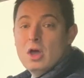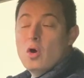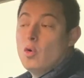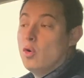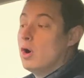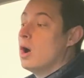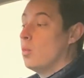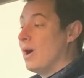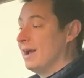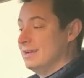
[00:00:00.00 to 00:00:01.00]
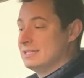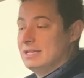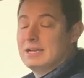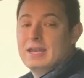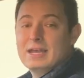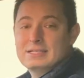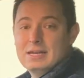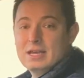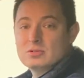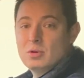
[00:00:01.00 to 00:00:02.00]
or wirelessly connected
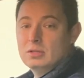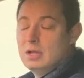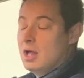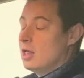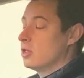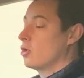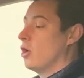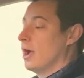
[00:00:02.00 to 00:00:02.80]
as well. The car